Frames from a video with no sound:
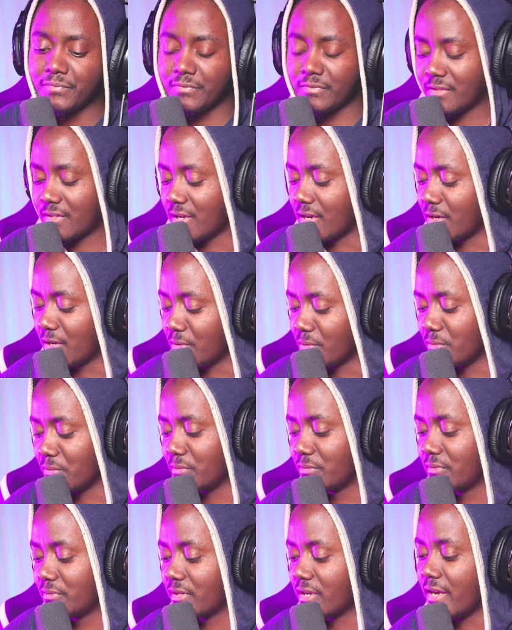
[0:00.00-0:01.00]
how
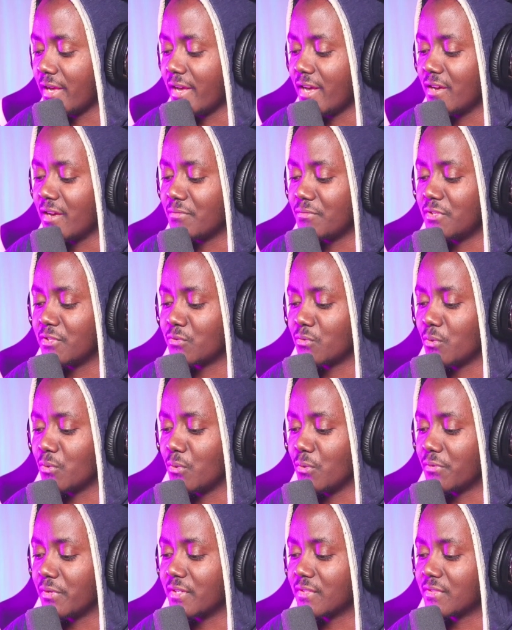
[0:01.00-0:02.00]
I have this
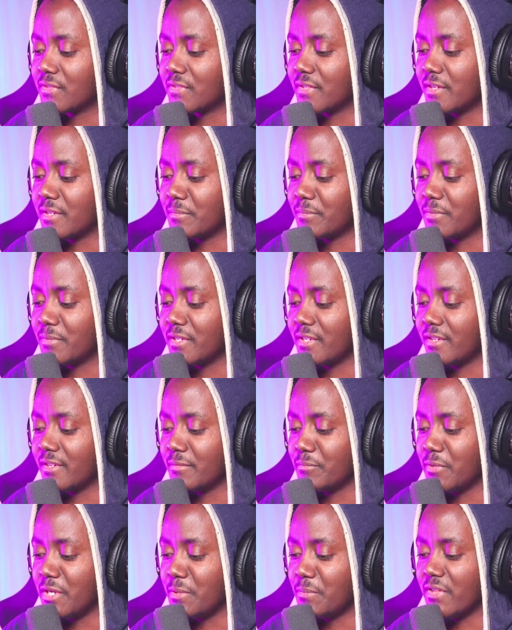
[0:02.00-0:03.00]
whole thing set up,
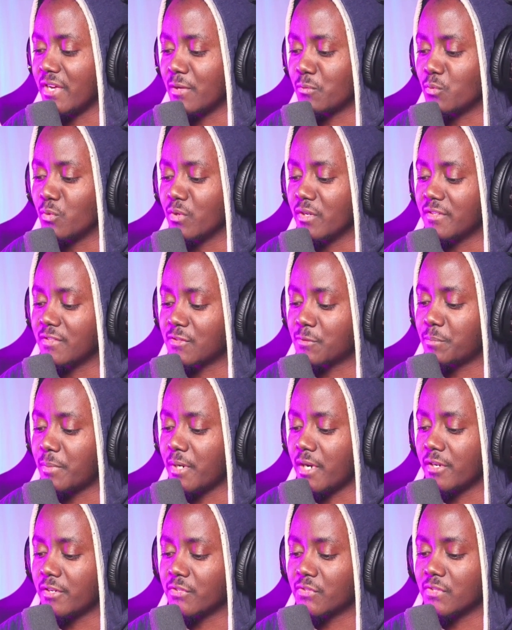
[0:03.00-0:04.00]
and maybe that will
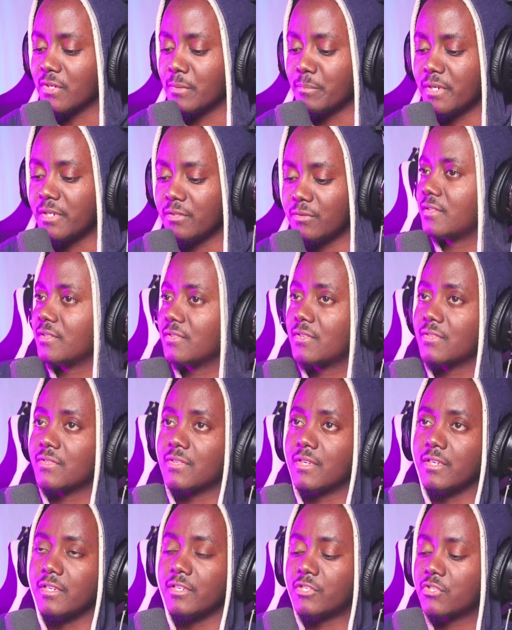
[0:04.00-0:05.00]
inspire somebody. This
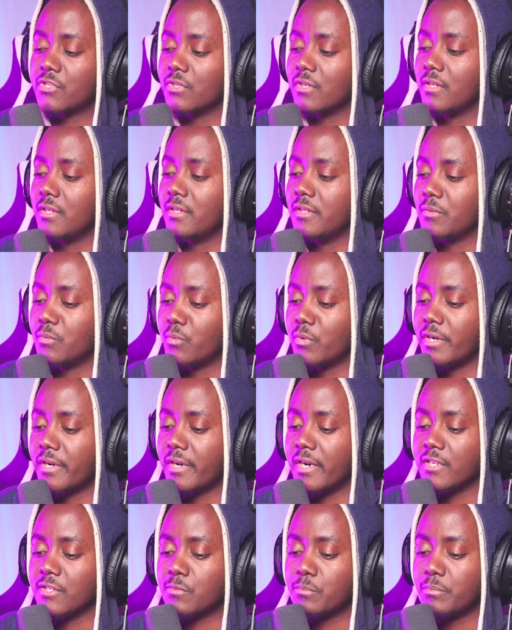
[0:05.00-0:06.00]
is literally
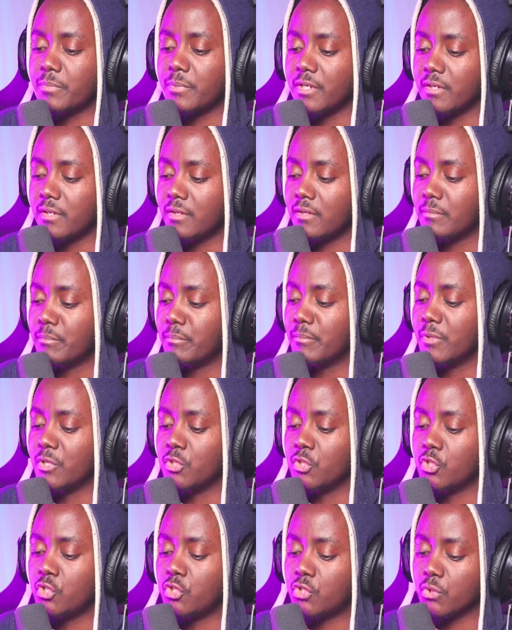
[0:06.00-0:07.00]
where I spend the
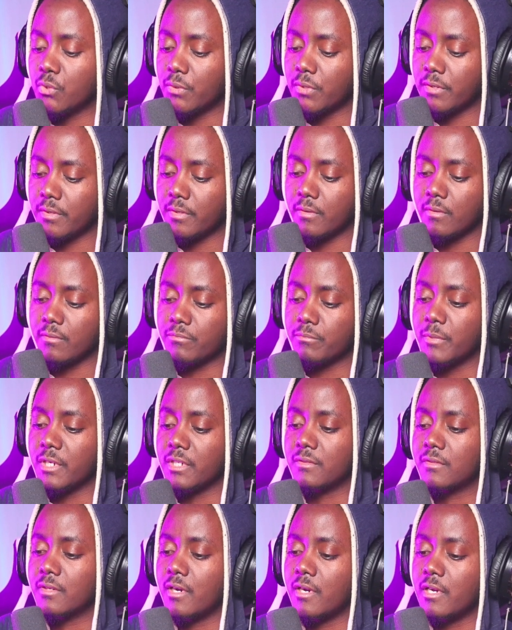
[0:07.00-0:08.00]
majority of
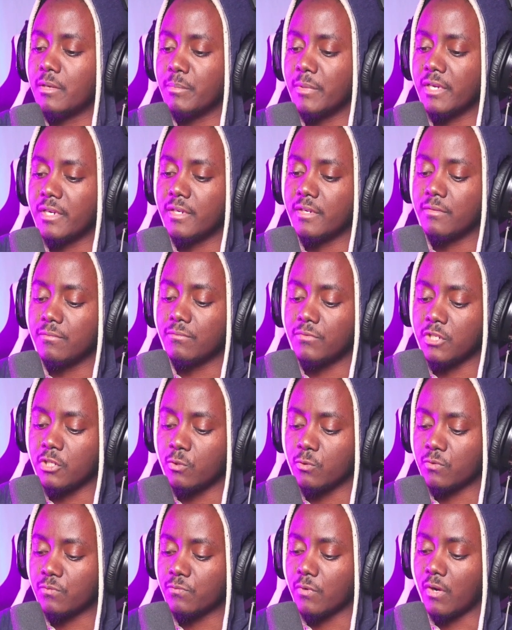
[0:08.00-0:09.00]
my time editing
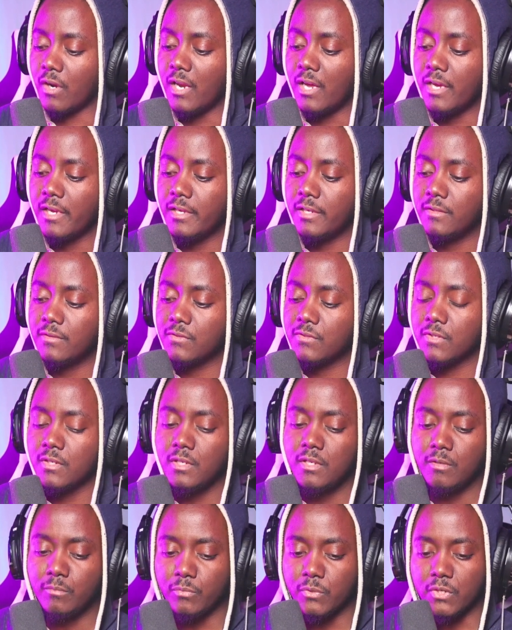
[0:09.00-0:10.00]
videos for clients,
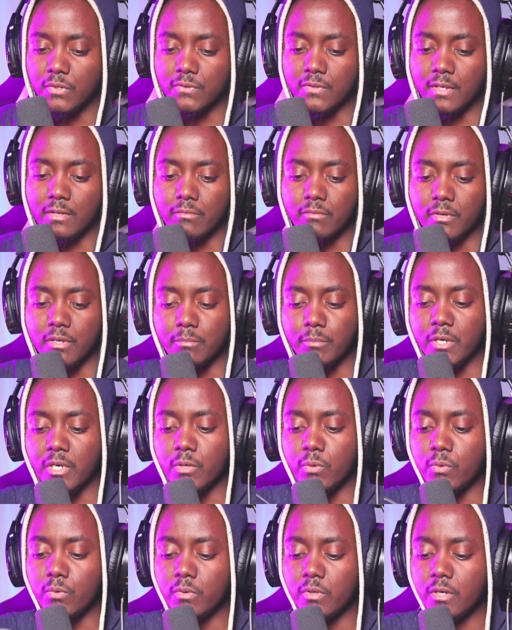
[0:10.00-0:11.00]
because I run my
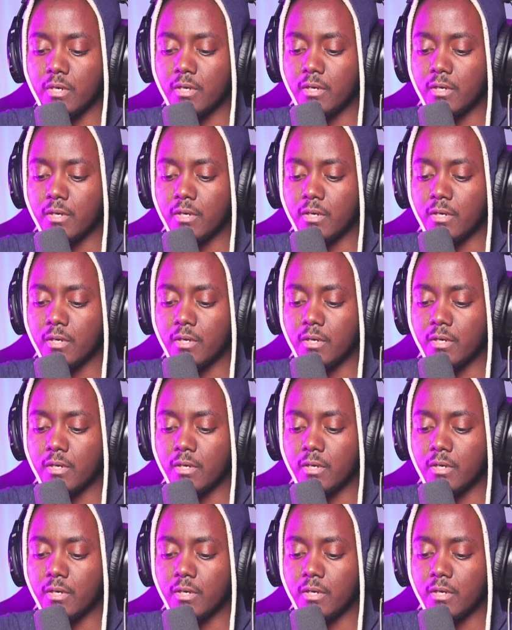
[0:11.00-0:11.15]
own